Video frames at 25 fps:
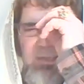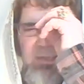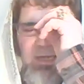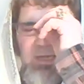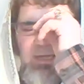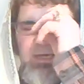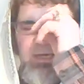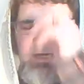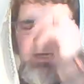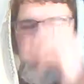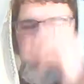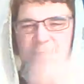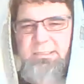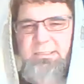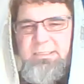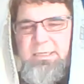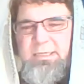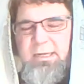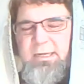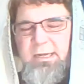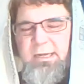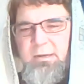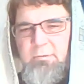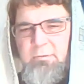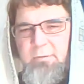And I
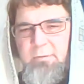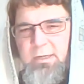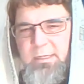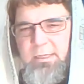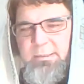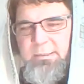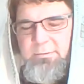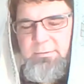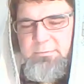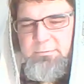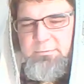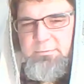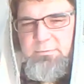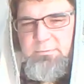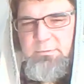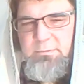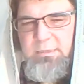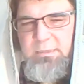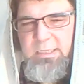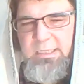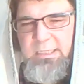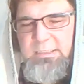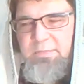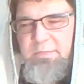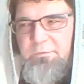tell you what,
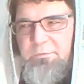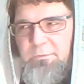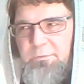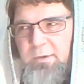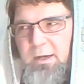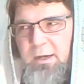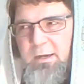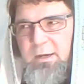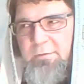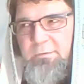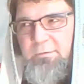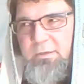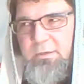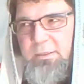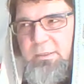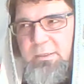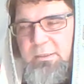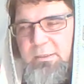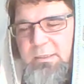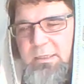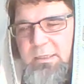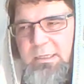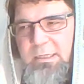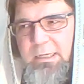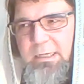he's a father.
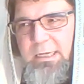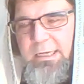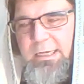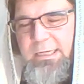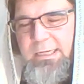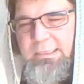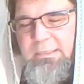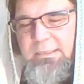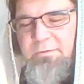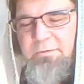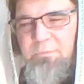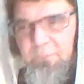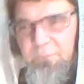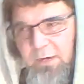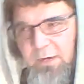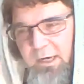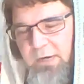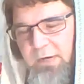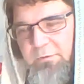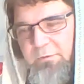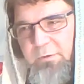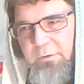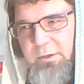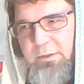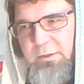And as a
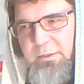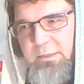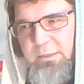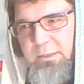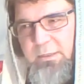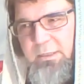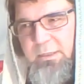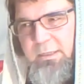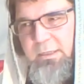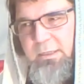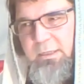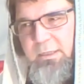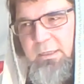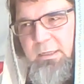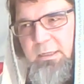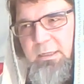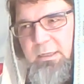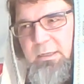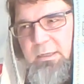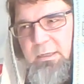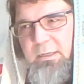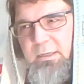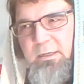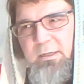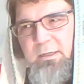father,
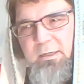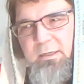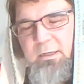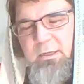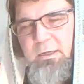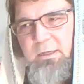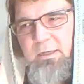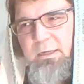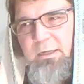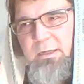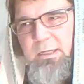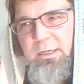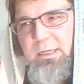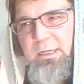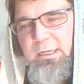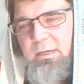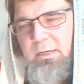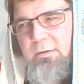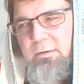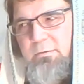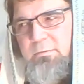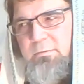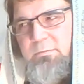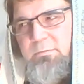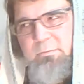you
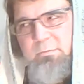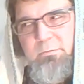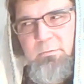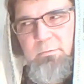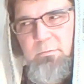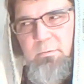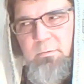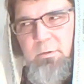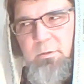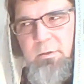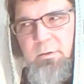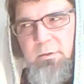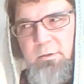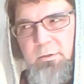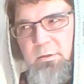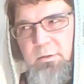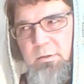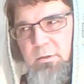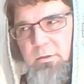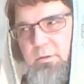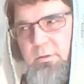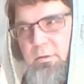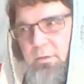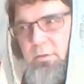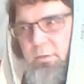don't
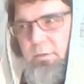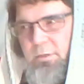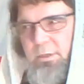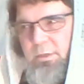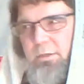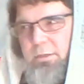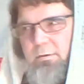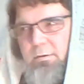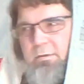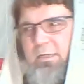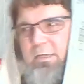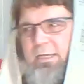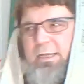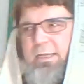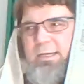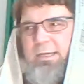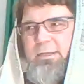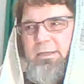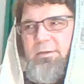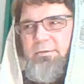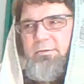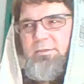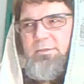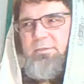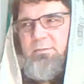you don't kick
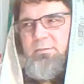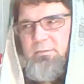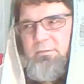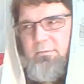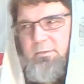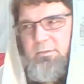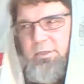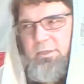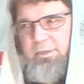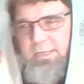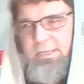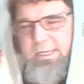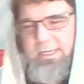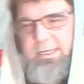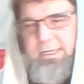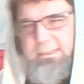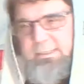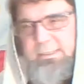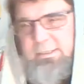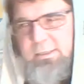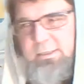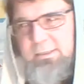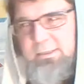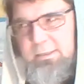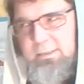your your kids
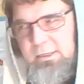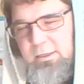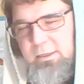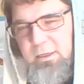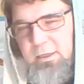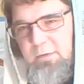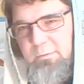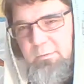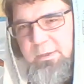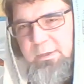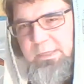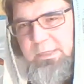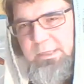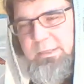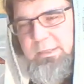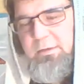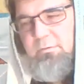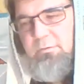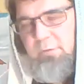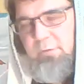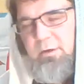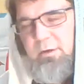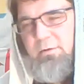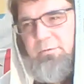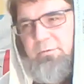to the curb when they do
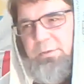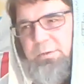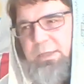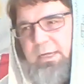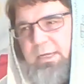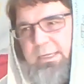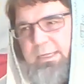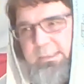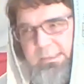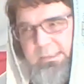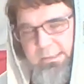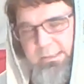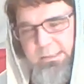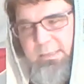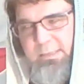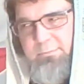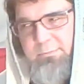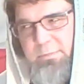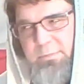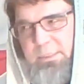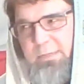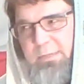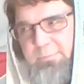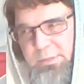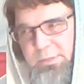wrong things and
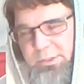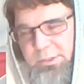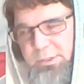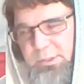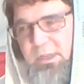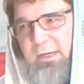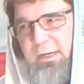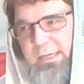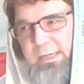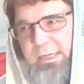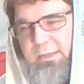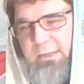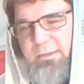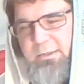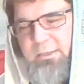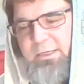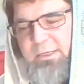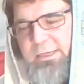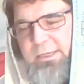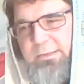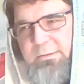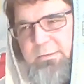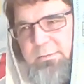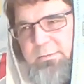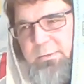sometimes shocking
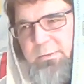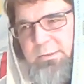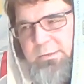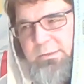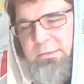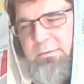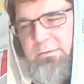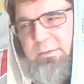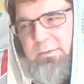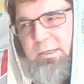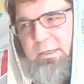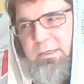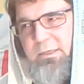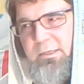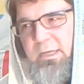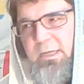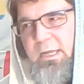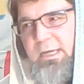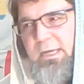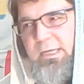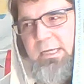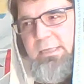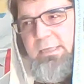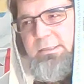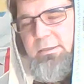things once in a while
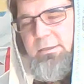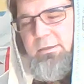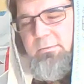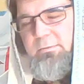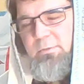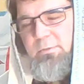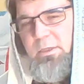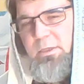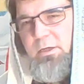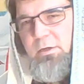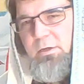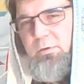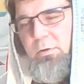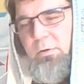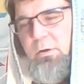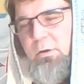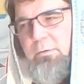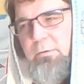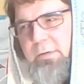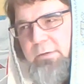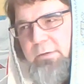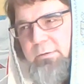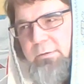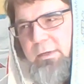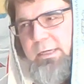because they're, they're
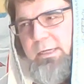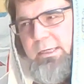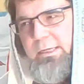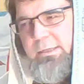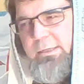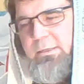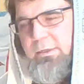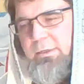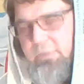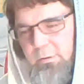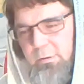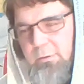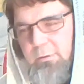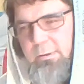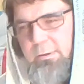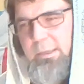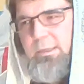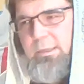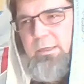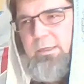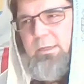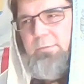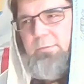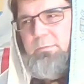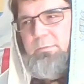growing, right? They're growing
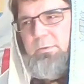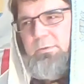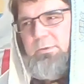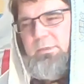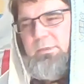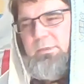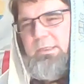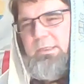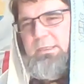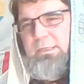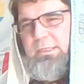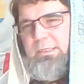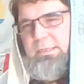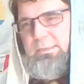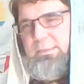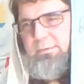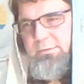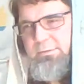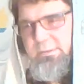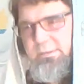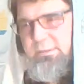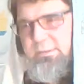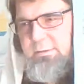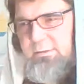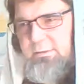up. They do
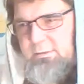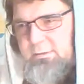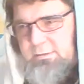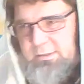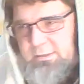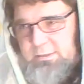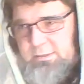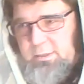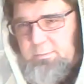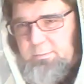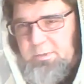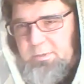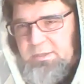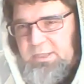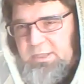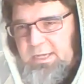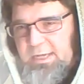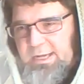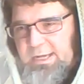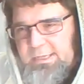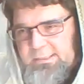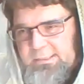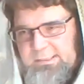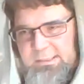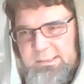stupid
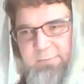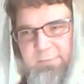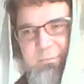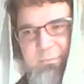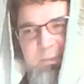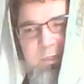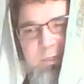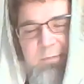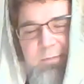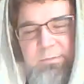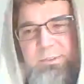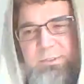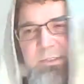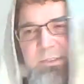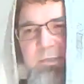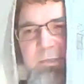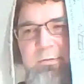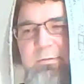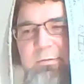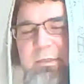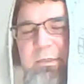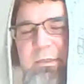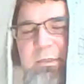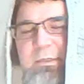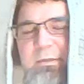things sometimes
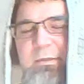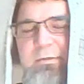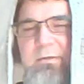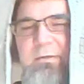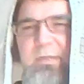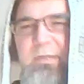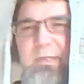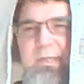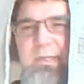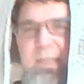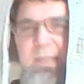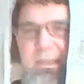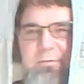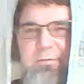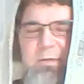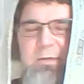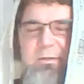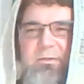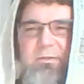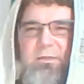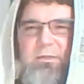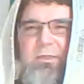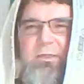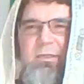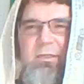children do. Even